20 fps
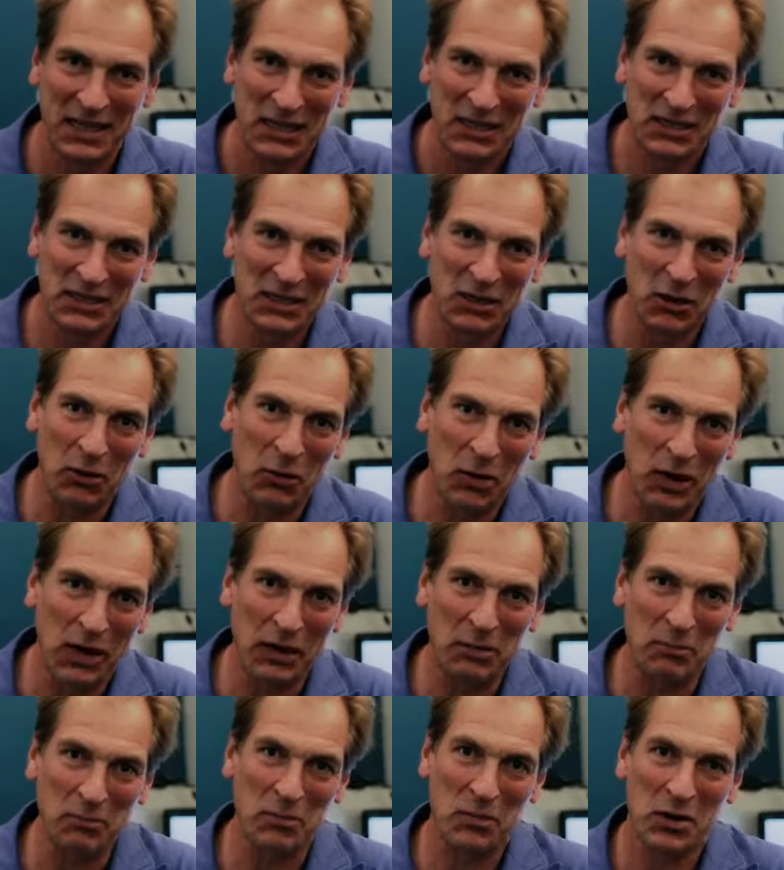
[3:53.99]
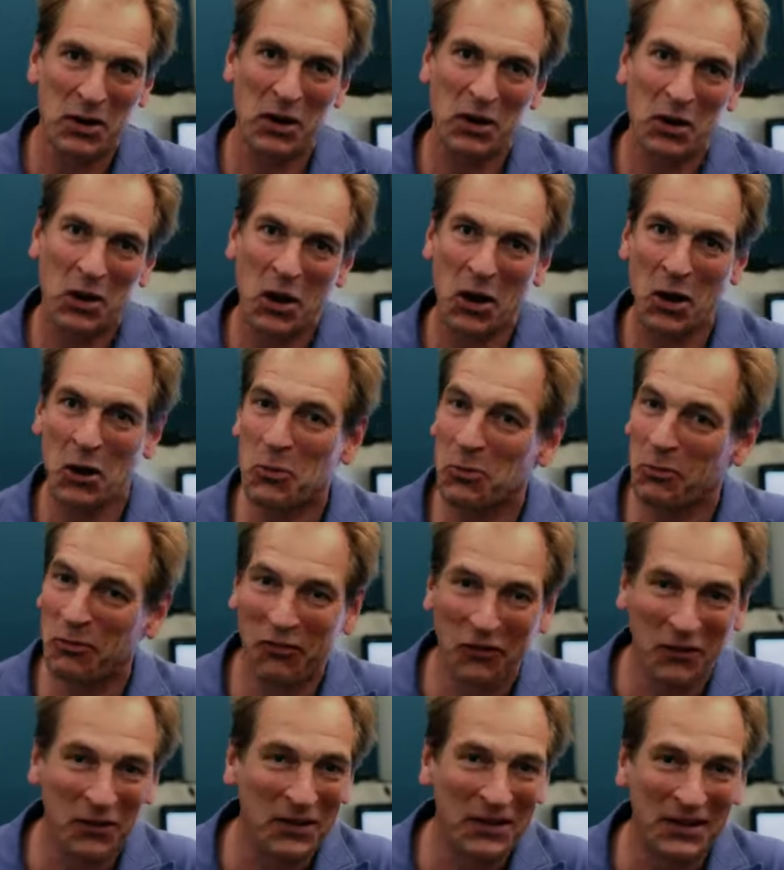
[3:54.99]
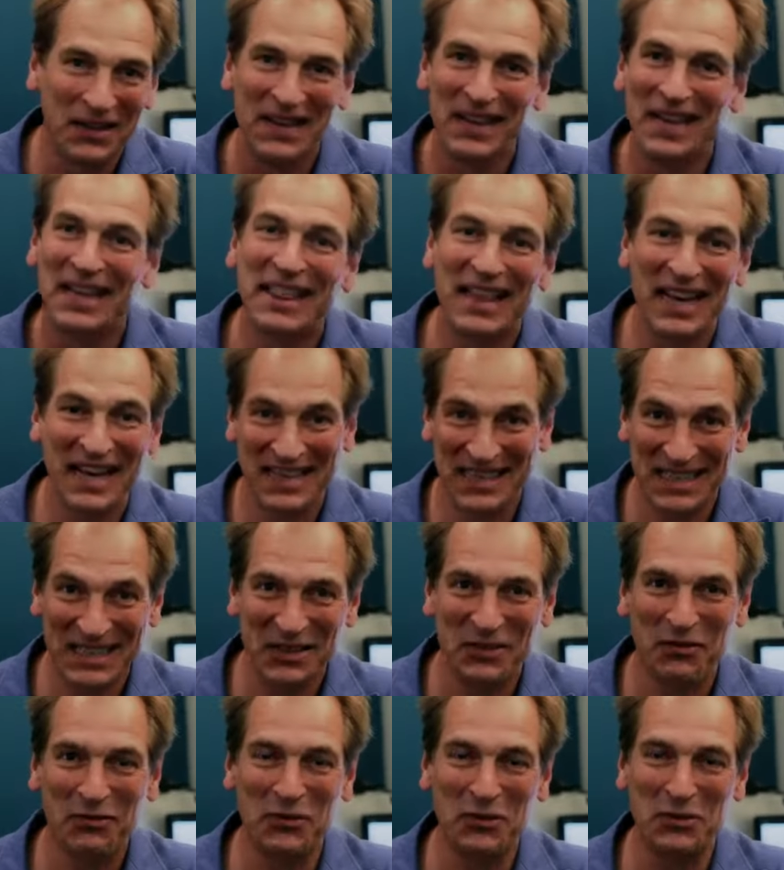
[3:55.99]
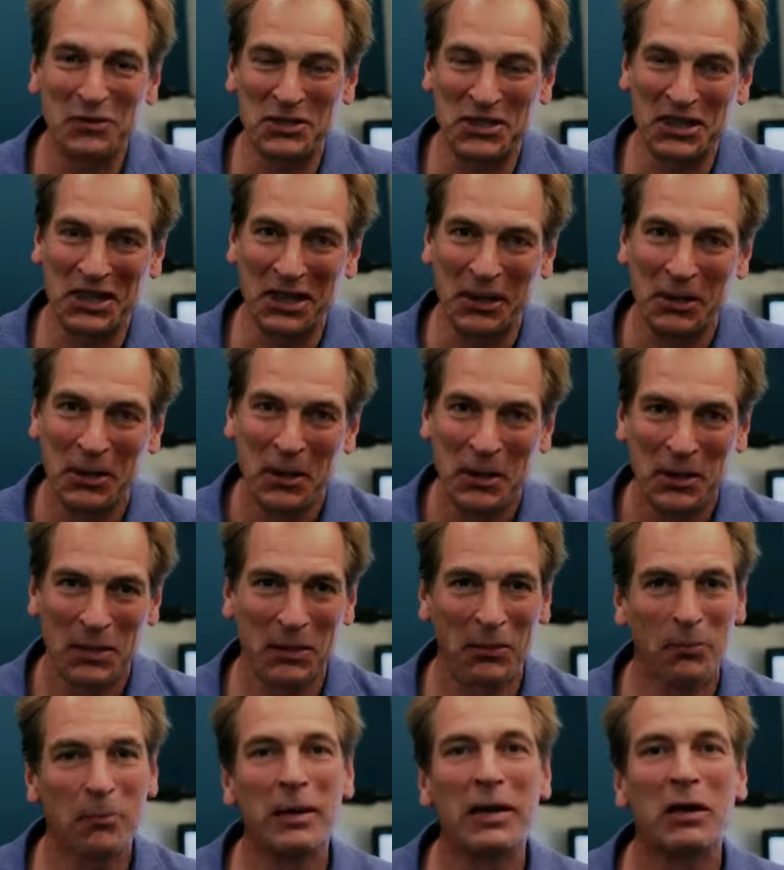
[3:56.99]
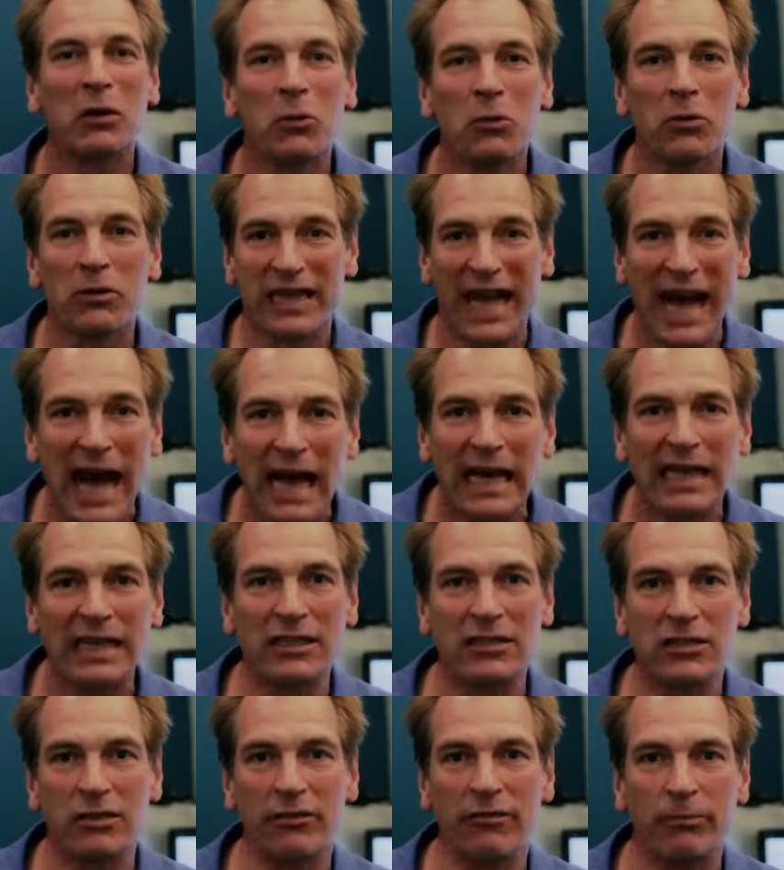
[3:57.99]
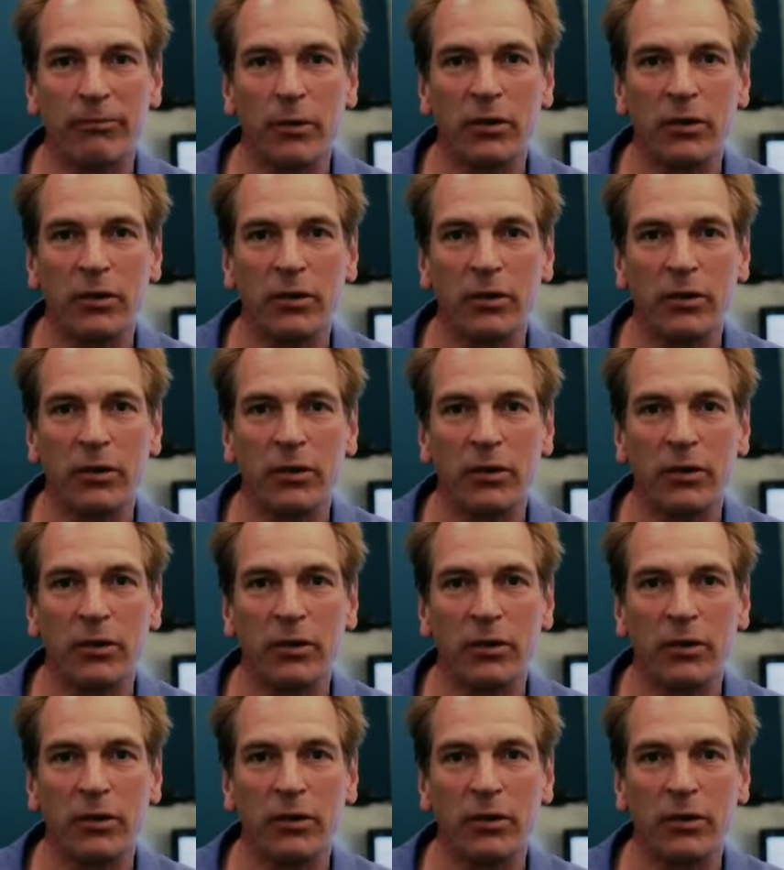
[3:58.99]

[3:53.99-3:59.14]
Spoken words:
So I'm hopeful that in the future there will be all kinds of